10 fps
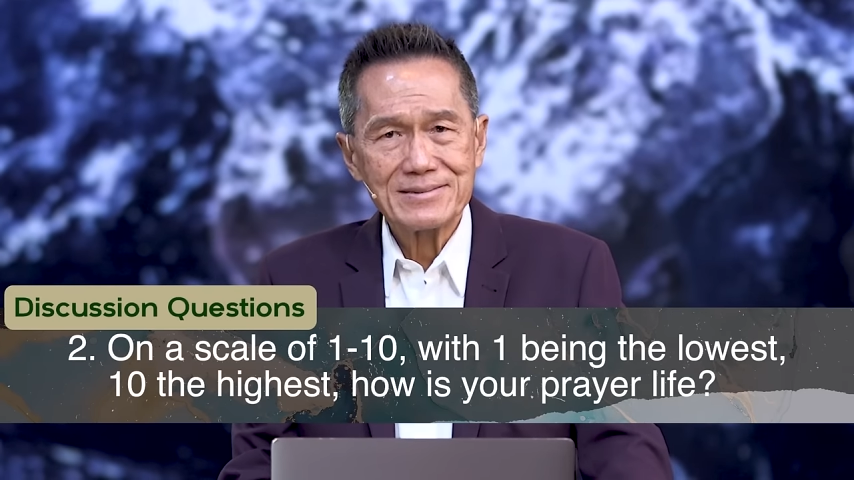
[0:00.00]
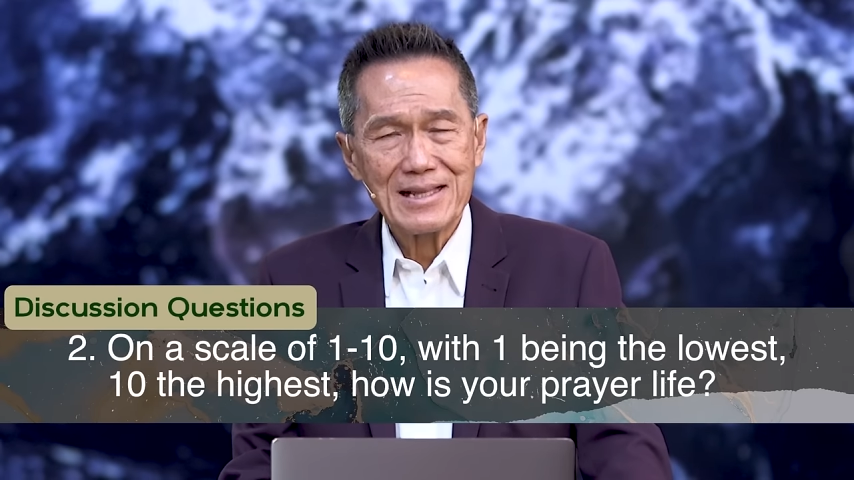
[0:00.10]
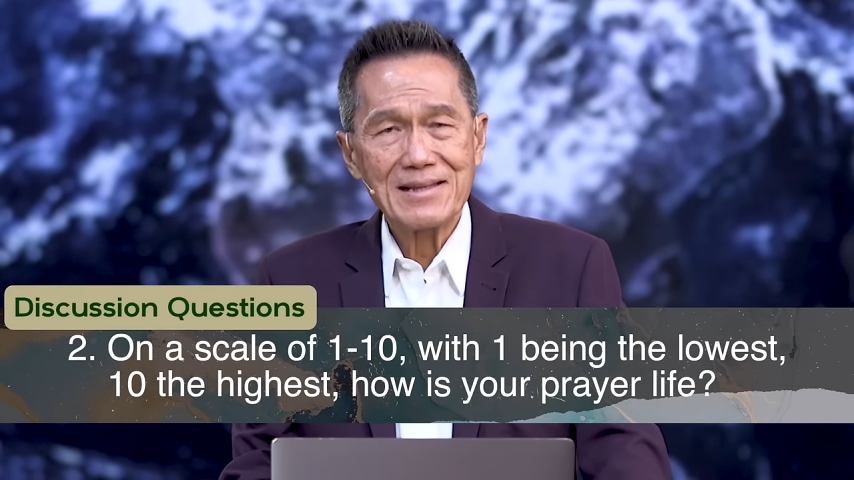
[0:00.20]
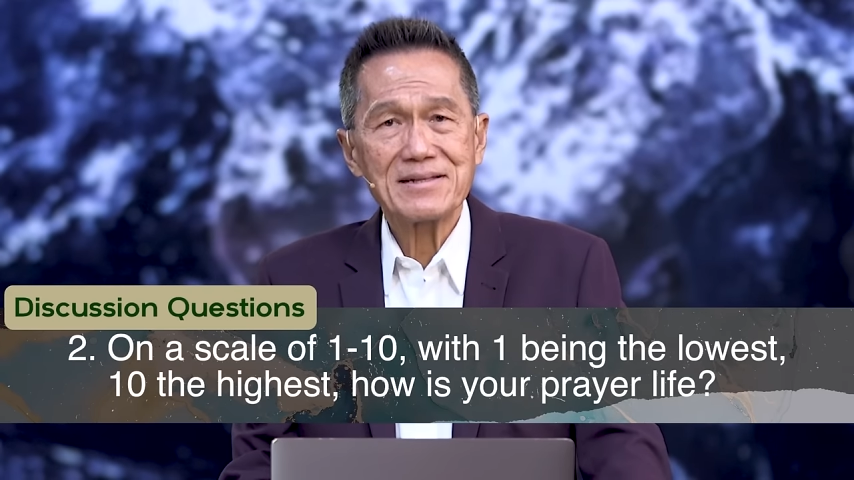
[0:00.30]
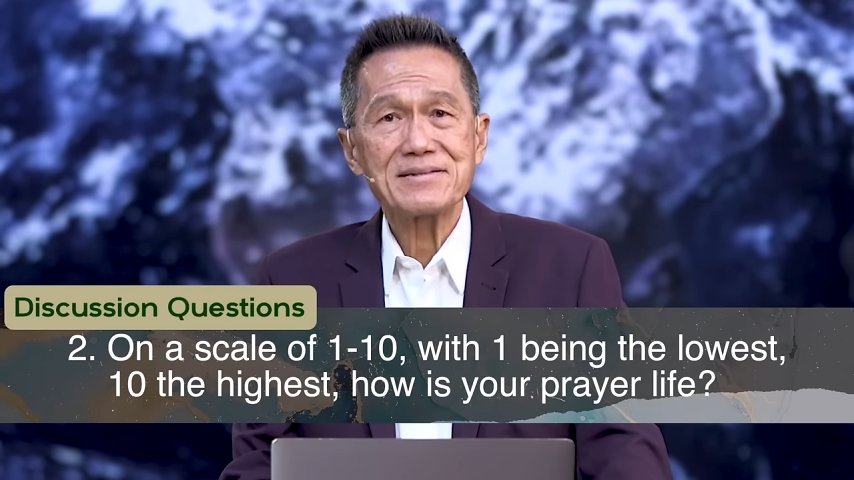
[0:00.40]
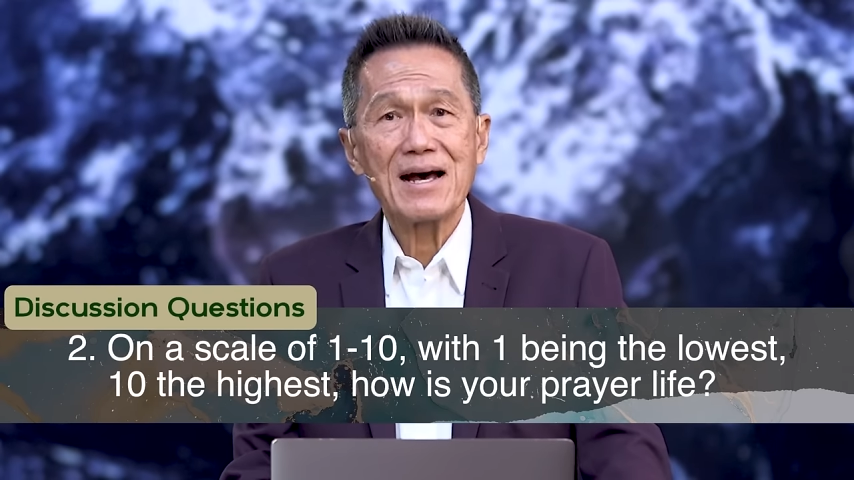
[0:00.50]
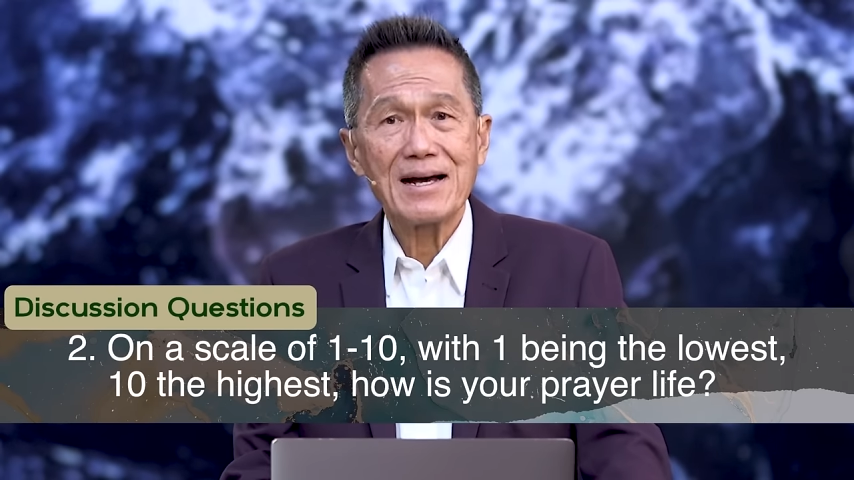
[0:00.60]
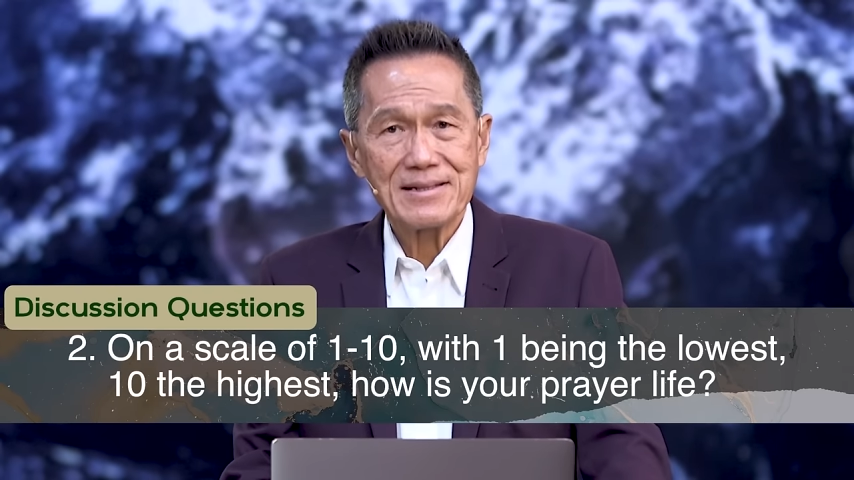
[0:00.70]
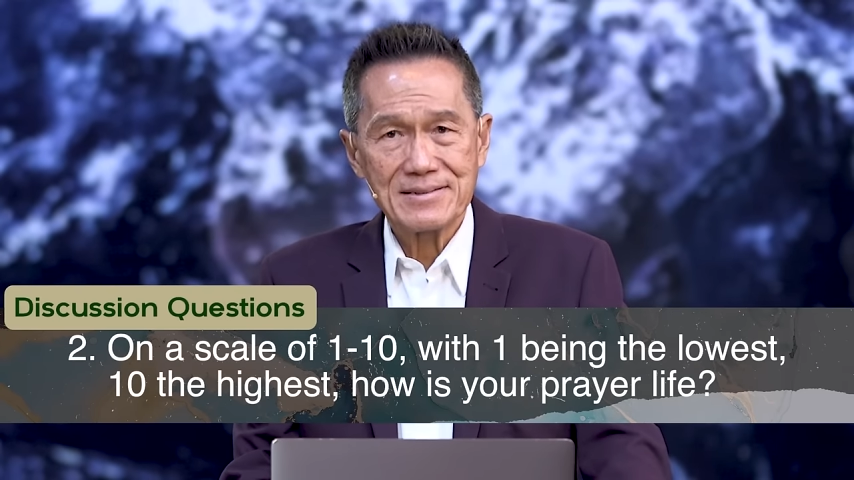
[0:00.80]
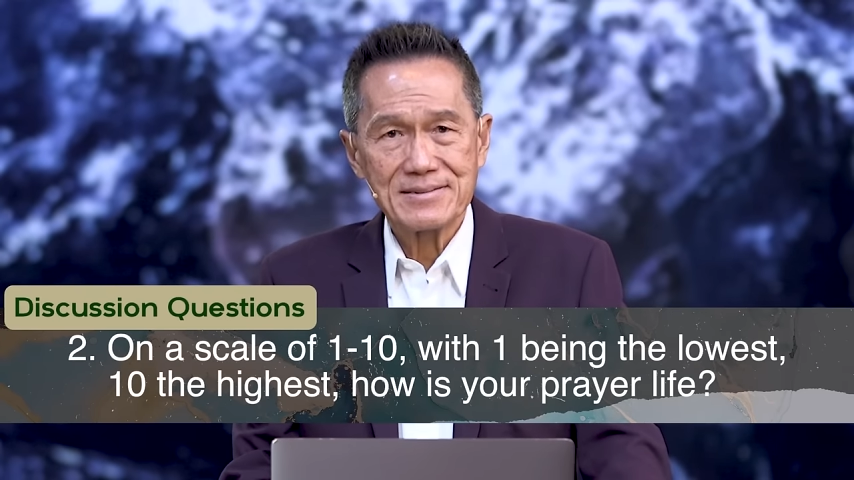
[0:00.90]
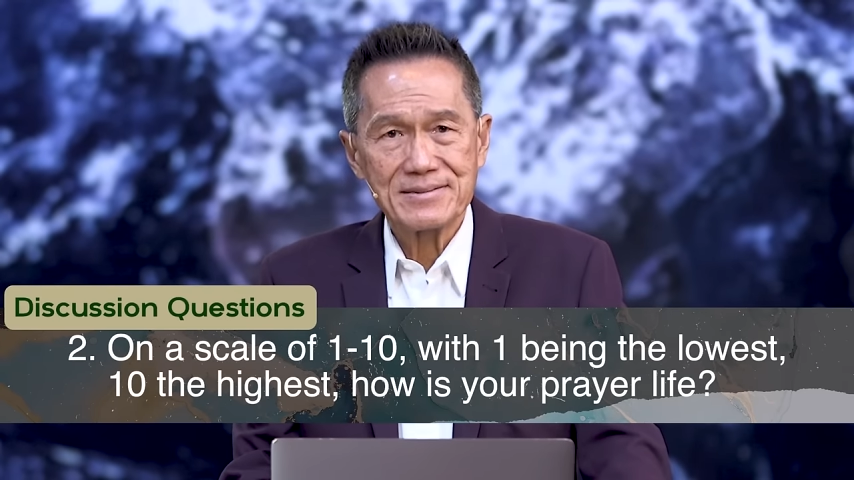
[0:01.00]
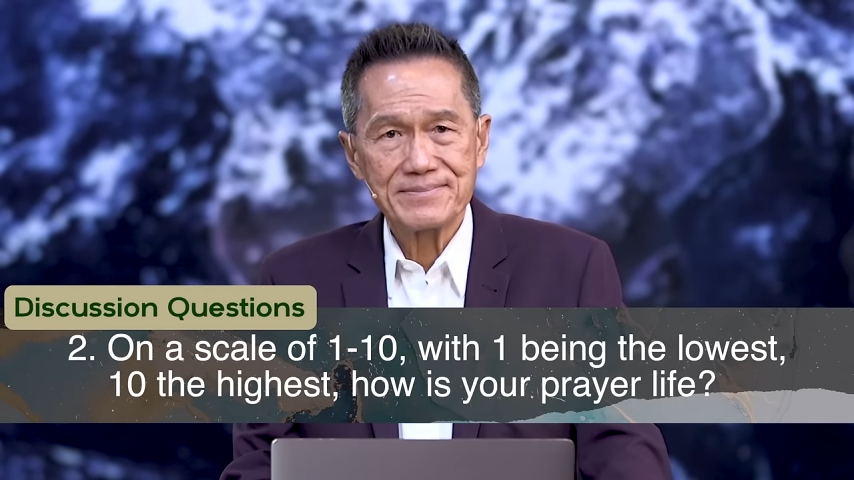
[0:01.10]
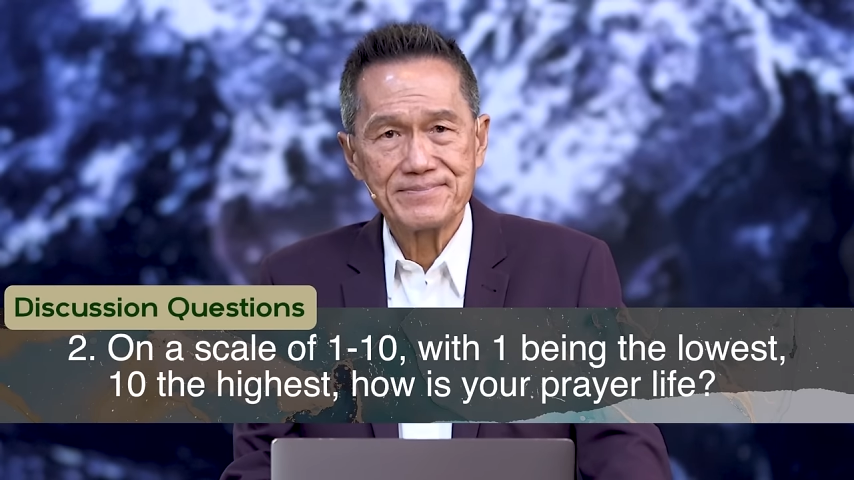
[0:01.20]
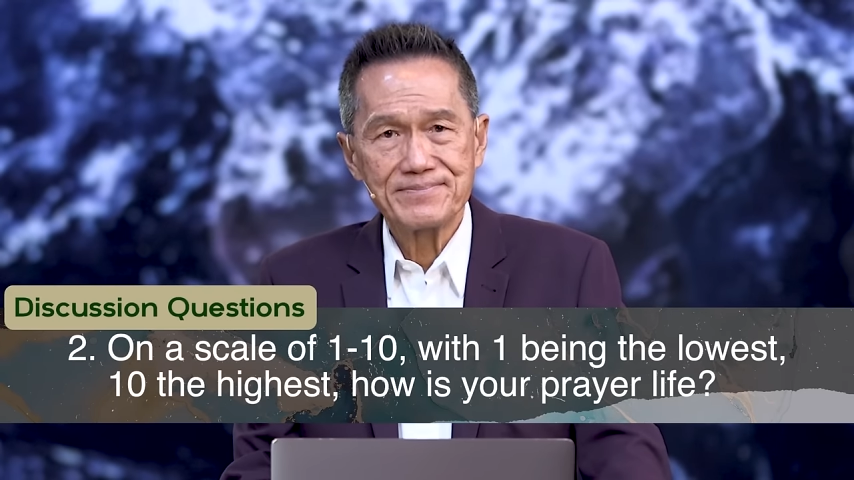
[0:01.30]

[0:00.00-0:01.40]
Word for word: ten as the highest,